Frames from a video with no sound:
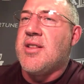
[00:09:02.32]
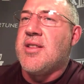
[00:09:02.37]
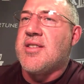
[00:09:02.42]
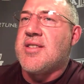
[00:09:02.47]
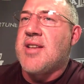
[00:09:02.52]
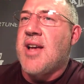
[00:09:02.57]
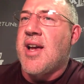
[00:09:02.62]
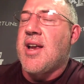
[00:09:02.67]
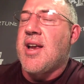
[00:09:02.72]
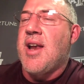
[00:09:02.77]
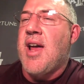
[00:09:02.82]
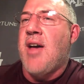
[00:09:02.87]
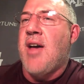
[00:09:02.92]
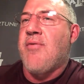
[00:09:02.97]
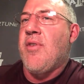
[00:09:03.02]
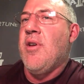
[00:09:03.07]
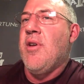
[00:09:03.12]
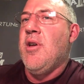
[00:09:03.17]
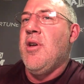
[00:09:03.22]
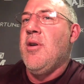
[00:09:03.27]
in the second half,
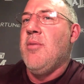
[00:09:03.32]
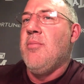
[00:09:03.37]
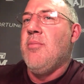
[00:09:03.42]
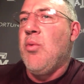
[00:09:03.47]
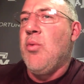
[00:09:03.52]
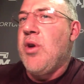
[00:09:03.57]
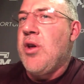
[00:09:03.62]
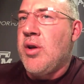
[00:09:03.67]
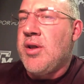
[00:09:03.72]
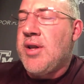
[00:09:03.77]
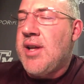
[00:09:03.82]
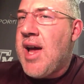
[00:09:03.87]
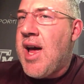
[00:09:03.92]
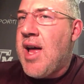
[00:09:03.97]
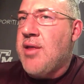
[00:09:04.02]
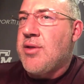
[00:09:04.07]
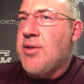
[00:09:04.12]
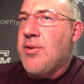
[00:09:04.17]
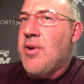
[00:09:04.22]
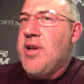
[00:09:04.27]
but we only
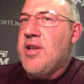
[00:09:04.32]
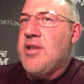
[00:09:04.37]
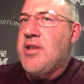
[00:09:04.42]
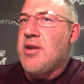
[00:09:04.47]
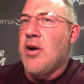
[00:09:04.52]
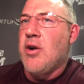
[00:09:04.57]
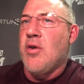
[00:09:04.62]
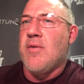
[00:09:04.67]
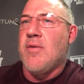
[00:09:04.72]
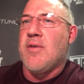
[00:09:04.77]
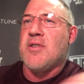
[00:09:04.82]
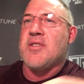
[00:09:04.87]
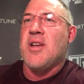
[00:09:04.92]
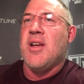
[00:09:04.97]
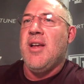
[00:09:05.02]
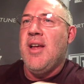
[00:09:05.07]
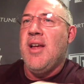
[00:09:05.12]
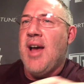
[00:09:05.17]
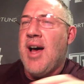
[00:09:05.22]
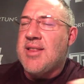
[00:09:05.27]
had three turnovers.
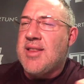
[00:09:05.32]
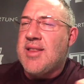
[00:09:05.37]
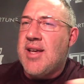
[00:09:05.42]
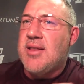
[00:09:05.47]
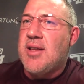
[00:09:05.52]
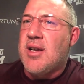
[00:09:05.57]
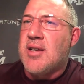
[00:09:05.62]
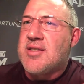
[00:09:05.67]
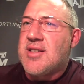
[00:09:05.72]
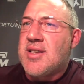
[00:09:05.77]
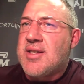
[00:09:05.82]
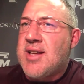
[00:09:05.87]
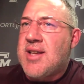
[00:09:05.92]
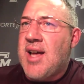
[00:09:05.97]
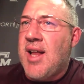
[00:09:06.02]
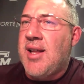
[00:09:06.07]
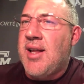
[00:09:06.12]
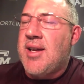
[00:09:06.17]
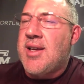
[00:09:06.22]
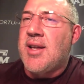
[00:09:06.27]
I think there's a
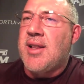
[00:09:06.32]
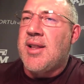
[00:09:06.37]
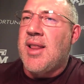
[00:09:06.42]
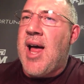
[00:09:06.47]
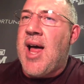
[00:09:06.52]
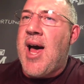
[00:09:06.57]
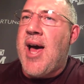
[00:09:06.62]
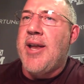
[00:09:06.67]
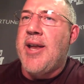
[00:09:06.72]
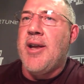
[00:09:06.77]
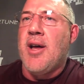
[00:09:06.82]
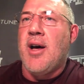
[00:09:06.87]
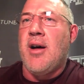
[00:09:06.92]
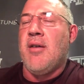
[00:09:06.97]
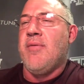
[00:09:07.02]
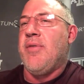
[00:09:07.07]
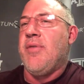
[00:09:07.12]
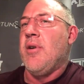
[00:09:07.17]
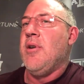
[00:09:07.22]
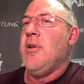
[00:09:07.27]
delicate line
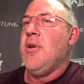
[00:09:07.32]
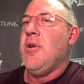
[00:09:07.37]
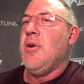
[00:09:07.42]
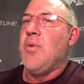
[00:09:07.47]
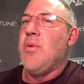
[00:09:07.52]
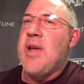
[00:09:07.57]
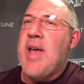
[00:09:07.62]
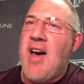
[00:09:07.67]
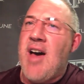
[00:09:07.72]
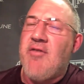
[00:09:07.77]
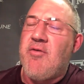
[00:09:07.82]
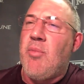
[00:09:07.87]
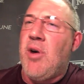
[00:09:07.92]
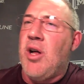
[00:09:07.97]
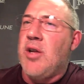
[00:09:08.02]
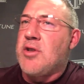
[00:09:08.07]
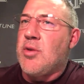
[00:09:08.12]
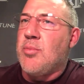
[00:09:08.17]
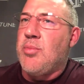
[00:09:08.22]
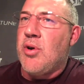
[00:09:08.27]
of we have
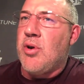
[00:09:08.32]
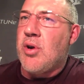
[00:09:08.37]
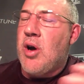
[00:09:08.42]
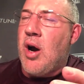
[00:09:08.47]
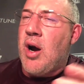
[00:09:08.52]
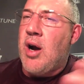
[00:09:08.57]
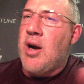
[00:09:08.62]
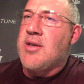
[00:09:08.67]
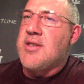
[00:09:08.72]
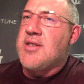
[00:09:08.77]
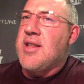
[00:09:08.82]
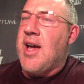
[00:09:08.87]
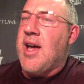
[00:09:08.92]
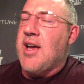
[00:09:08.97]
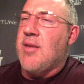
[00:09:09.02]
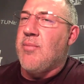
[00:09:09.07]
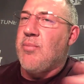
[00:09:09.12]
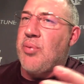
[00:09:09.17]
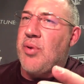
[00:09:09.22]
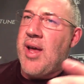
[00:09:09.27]
multiple guards that
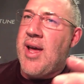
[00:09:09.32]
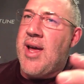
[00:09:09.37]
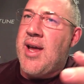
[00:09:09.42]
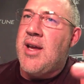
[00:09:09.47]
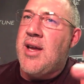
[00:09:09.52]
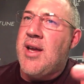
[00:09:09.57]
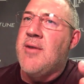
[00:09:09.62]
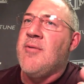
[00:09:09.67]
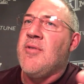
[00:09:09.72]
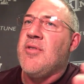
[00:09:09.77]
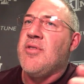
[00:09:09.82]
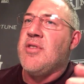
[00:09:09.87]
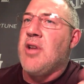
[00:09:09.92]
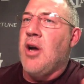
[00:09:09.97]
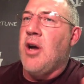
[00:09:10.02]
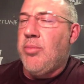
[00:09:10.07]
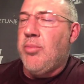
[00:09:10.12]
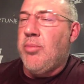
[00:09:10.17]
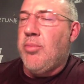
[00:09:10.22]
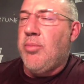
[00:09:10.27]
can play
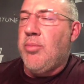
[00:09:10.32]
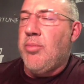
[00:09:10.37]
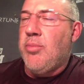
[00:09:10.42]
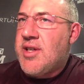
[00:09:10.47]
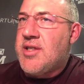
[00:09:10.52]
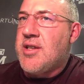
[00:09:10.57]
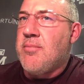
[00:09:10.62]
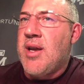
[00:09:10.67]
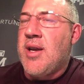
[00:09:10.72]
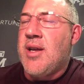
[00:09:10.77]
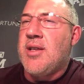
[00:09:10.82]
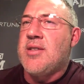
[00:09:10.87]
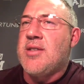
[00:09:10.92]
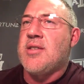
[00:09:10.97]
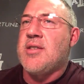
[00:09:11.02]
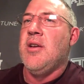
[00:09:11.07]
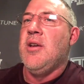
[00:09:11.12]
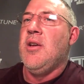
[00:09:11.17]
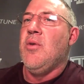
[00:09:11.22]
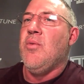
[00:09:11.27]
double-digit
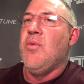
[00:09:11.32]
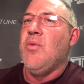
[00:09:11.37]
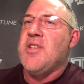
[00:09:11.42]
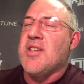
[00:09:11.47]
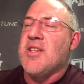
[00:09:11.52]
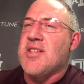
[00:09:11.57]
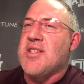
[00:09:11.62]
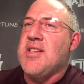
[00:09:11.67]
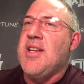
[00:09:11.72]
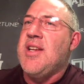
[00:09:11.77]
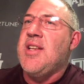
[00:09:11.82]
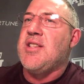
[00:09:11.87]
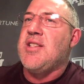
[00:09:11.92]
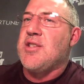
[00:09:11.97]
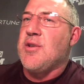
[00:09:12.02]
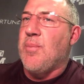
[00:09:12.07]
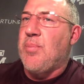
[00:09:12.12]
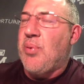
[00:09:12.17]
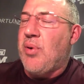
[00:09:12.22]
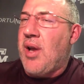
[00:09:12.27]
minutes. We just
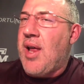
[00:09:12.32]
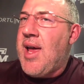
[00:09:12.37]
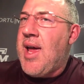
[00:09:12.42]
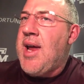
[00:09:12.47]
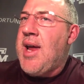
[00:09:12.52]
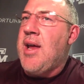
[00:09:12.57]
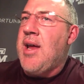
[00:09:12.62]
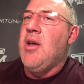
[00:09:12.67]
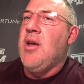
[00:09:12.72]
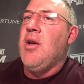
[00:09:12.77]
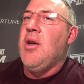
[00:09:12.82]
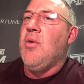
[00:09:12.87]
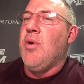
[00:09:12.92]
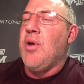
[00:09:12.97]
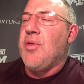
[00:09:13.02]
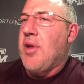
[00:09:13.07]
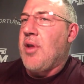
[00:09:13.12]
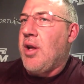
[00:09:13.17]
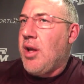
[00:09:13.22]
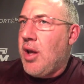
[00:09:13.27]
need to play
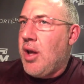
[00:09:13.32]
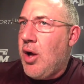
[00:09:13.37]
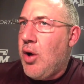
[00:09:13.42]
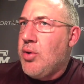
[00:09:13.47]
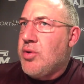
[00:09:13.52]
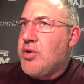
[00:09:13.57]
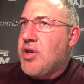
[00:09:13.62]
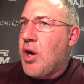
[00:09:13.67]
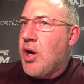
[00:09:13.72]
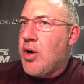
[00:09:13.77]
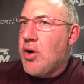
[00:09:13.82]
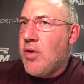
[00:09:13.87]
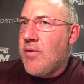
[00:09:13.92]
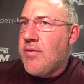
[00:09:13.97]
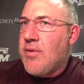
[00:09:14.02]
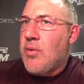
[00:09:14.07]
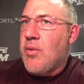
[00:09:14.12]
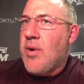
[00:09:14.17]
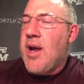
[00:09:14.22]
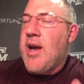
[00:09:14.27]
with a low
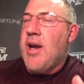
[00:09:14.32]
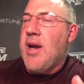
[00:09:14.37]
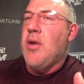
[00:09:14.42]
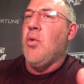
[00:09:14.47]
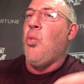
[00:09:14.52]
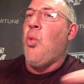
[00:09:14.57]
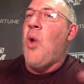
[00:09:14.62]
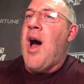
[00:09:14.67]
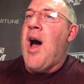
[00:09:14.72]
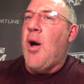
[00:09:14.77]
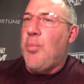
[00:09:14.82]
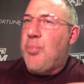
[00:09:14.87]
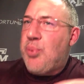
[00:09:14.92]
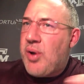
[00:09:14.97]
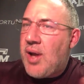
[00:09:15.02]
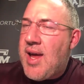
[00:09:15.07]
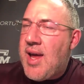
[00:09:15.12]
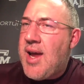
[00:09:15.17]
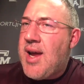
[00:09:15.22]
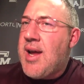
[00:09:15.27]
turnover rate while
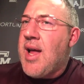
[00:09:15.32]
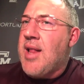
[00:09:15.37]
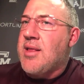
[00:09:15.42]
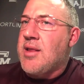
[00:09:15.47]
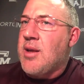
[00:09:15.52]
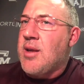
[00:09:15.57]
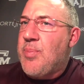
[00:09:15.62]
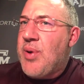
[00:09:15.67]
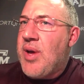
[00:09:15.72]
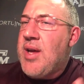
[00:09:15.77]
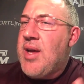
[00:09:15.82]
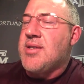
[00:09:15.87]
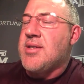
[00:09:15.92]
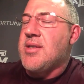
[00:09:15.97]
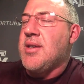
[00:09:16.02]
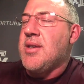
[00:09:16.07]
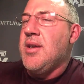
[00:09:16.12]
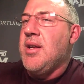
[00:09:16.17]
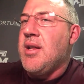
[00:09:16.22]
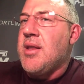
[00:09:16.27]
playing at the
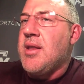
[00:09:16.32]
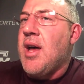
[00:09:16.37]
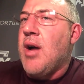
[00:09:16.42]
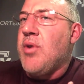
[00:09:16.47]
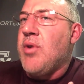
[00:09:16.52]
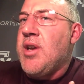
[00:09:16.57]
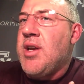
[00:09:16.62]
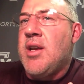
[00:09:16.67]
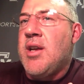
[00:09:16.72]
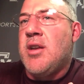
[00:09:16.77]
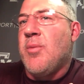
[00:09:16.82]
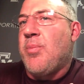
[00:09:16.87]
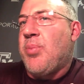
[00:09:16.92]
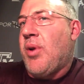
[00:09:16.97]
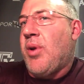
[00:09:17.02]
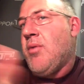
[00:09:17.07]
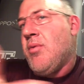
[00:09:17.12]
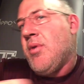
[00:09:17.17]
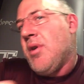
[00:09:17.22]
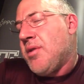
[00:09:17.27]
pace that we need to
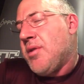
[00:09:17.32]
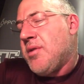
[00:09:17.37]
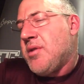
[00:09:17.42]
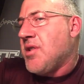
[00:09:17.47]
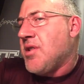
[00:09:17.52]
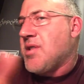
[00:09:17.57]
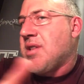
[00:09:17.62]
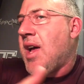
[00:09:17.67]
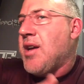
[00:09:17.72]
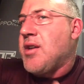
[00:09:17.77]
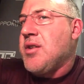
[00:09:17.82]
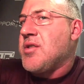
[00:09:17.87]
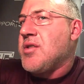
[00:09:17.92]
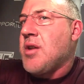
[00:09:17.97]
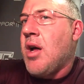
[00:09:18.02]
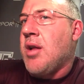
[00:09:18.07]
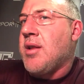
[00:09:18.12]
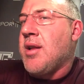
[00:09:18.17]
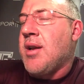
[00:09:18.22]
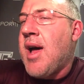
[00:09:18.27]
play with. Just like you
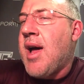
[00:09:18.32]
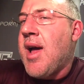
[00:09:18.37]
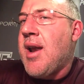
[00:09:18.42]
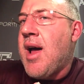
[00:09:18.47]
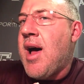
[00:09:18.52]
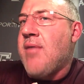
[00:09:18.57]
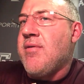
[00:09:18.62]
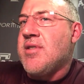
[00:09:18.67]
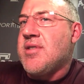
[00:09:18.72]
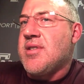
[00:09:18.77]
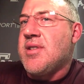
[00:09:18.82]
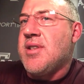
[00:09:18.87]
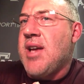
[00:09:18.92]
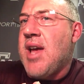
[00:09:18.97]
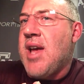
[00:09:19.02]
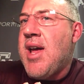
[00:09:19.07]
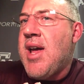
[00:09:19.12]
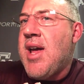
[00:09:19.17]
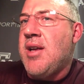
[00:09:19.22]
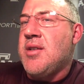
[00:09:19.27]
saw tonight,
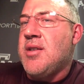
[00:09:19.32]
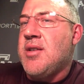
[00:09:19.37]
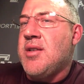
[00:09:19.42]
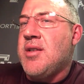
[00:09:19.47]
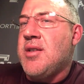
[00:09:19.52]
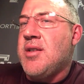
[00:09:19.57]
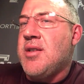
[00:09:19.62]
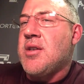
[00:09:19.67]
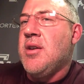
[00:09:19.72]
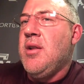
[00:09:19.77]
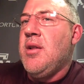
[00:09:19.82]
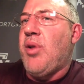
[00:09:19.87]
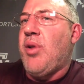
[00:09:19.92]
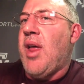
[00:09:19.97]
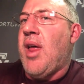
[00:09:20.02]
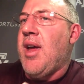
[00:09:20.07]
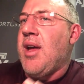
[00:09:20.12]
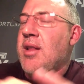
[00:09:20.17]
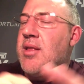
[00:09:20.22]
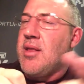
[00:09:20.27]
obviously, H
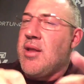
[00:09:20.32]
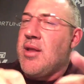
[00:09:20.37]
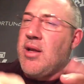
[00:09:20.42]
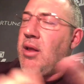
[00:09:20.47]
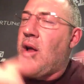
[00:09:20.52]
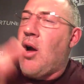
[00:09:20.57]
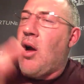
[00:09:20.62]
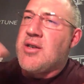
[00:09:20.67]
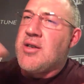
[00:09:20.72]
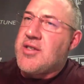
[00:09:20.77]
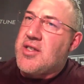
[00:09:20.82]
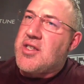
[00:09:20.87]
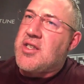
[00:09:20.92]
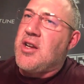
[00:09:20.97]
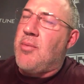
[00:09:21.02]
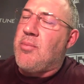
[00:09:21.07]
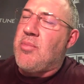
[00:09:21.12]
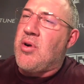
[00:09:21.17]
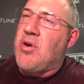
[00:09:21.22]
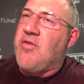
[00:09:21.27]
playing the
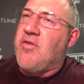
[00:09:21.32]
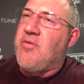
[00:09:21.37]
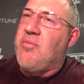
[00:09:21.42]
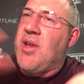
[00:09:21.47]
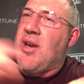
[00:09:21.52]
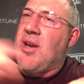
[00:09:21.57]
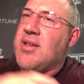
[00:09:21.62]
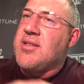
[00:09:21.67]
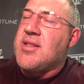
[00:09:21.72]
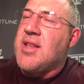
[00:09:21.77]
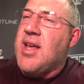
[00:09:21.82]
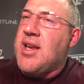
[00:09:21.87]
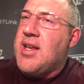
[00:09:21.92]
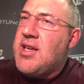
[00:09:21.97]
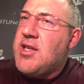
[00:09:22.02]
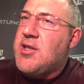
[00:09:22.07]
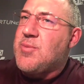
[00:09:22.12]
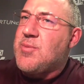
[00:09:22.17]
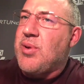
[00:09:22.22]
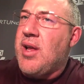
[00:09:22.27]
largest number of minutes that
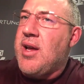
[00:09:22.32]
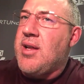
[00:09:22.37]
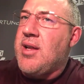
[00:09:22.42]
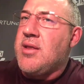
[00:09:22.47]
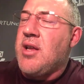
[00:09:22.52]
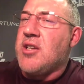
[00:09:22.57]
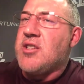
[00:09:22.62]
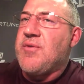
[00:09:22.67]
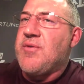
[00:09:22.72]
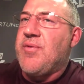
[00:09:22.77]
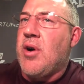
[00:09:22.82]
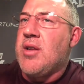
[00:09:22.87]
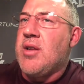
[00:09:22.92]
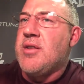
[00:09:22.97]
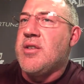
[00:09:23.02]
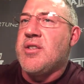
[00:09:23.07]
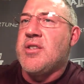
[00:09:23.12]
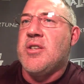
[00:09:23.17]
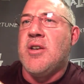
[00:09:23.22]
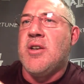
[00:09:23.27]
he's played thus
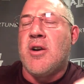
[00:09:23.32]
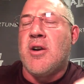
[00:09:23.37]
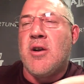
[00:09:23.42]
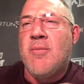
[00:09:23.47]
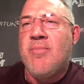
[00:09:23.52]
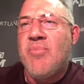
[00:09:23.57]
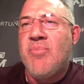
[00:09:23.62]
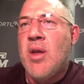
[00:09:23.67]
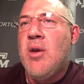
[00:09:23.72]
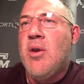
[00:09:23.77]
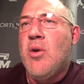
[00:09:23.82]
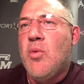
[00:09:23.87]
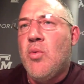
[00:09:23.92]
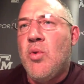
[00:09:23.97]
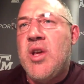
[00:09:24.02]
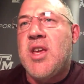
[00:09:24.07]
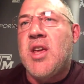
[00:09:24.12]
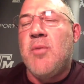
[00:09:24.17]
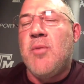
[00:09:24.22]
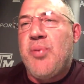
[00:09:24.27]
far this year.
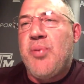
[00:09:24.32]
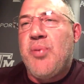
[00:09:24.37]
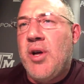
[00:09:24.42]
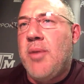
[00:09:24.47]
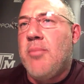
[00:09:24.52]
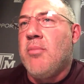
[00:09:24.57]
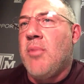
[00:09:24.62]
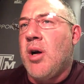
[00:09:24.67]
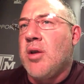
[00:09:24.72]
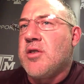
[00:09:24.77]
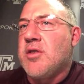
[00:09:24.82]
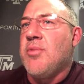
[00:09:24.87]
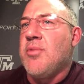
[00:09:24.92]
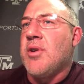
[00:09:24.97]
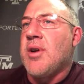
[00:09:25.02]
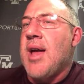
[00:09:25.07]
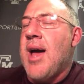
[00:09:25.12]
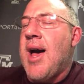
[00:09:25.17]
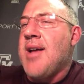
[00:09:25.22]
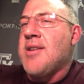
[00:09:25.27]
We can put
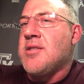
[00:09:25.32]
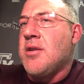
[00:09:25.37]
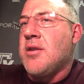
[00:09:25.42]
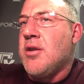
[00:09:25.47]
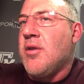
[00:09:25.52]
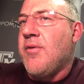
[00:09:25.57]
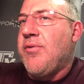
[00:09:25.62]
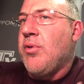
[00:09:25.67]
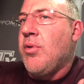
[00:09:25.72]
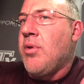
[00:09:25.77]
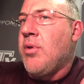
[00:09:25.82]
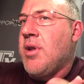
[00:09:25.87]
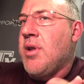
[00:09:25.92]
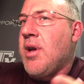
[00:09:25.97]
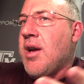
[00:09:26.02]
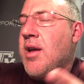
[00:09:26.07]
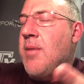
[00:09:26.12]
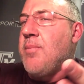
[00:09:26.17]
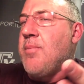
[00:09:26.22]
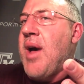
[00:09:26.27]
multiple guys on the floor
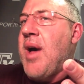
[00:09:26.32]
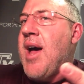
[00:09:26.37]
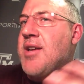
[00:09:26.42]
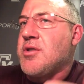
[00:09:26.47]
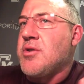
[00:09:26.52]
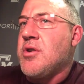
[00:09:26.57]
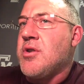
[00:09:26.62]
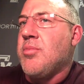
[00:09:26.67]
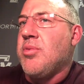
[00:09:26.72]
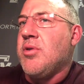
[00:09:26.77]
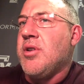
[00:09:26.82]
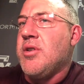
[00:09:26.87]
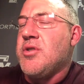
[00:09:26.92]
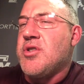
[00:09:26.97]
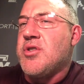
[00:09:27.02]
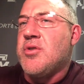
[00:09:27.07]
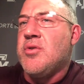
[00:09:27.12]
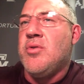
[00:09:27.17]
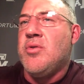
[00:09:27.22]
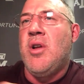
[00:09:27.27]
that can pass, dribble, and
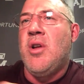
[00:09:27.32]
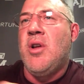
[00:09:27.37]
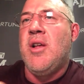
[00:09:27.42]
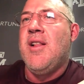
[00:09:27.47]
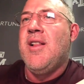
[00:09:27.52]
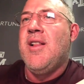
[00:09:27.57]
shoot,